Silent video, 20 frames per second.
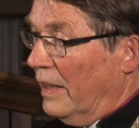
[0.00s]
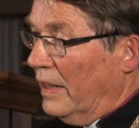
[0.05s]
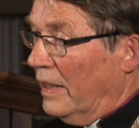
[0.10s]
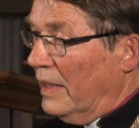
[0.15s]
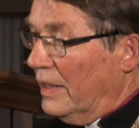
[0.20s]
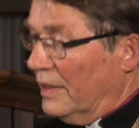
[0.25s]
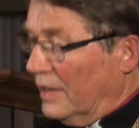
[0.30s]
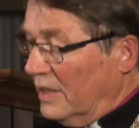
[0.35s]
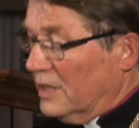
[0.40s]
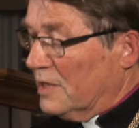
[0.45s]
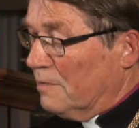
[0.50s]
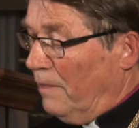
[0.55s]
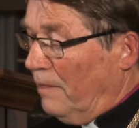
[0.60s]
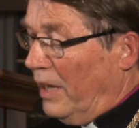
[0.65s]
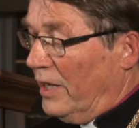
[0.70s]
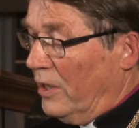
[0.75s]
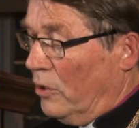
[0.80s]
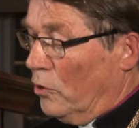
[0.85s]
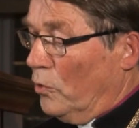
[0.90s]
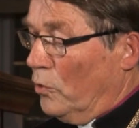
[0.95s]
It is
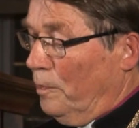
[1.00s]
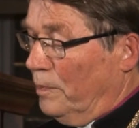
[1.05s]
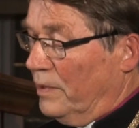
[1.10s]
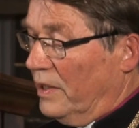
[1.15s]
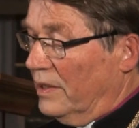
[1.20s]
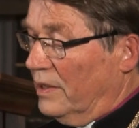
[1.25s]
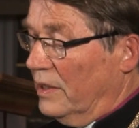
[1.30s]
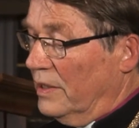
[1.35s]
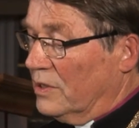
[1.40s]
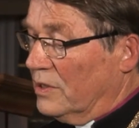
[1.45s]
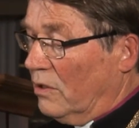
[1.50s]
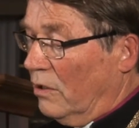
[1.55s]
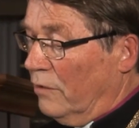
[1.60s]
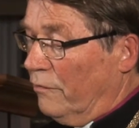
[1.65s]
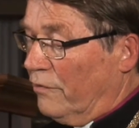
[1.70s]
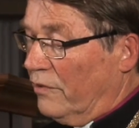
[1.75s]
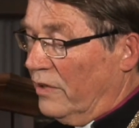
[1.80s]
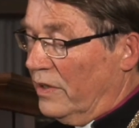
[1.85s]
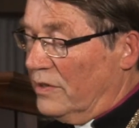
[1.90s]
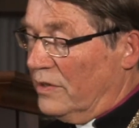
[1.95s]
my hope that this
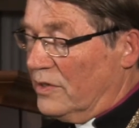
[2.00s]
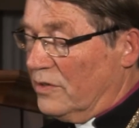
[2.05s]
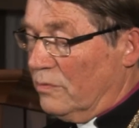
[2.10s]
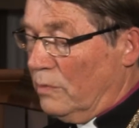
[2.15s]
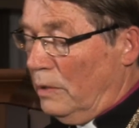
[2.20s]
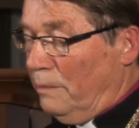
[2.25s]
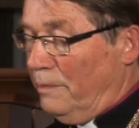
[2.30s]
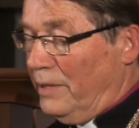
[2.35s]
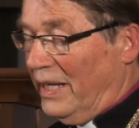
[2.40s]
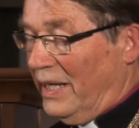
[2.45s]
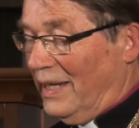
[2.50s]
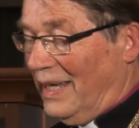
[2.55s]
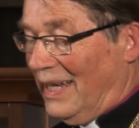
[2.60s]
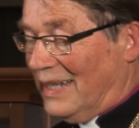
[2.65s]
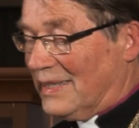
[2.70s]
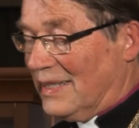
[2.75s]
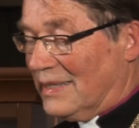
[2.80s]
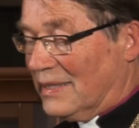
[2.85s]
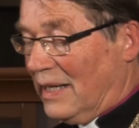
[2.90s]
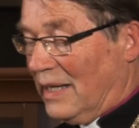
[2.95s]
conference will be an
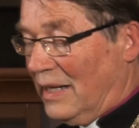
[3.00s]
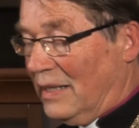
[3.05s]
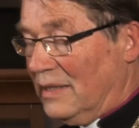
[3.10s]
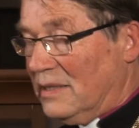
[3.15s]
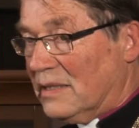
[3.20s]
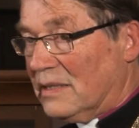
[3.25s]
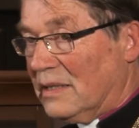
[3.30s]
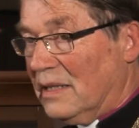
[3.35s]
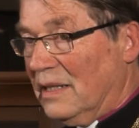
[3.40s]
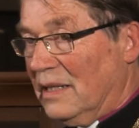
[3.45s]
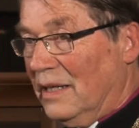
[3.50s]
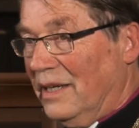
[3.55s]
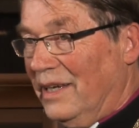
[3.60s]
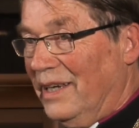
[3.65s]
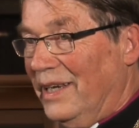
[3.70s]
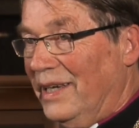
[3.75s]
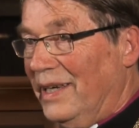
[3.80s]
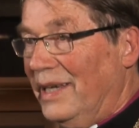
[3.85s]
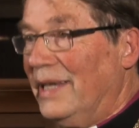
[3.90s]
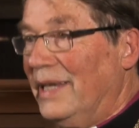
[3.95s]
exercise
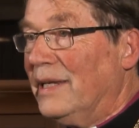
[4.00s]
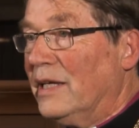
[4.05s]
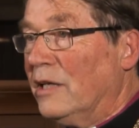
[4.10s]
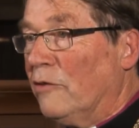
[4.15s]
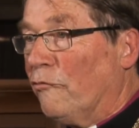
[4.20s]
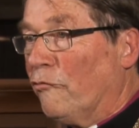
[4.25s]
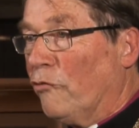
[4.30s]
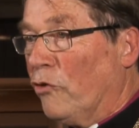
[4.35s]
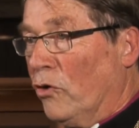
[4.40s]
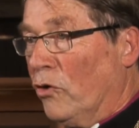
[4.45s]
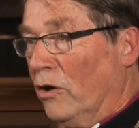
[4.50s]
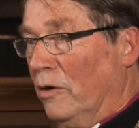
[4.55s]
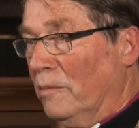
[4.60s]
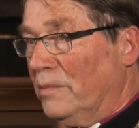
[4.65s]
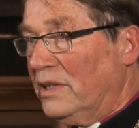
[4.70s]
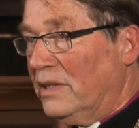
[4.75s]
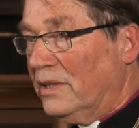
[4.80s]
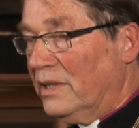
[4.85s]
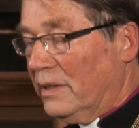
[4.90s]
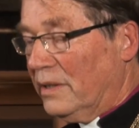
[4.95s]
in
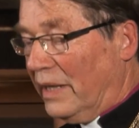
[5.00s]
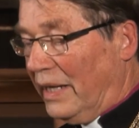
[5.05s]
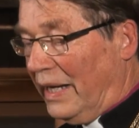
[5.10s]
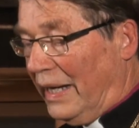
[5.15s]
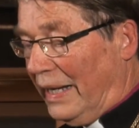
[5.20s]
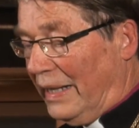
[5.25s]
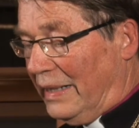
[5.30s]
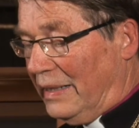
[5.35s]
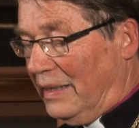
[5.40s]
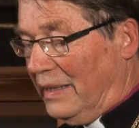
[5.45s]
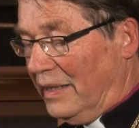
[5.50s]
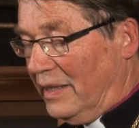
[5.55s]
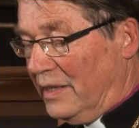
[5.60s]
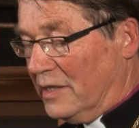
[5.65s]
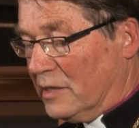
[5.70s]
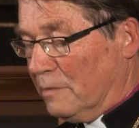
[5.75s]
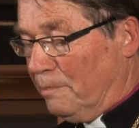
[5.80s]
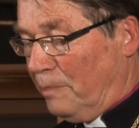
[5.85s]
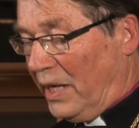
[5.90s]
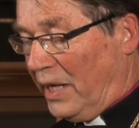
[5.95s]
informed and
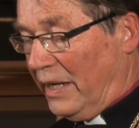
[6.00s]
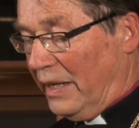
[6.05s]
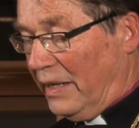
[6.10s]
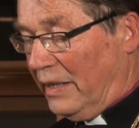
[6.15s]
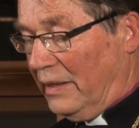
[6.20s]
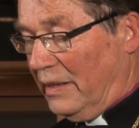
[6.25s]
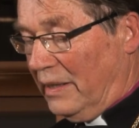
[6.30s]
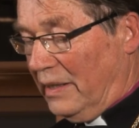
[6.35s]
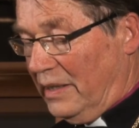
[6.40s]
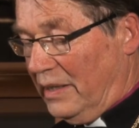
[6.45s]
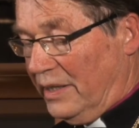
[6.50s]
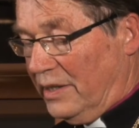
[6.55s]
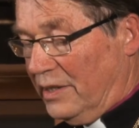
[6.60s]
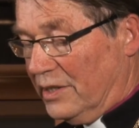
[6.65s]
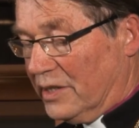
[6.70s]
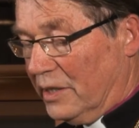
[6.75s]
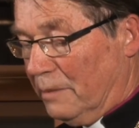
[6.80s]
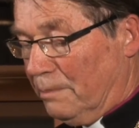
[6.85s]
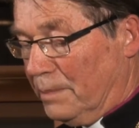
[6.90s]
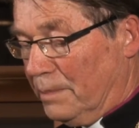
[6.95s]
inspired
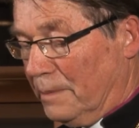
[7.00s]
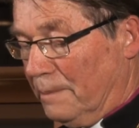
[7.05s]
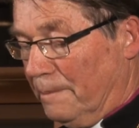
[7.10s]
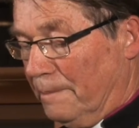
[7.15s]
leadership.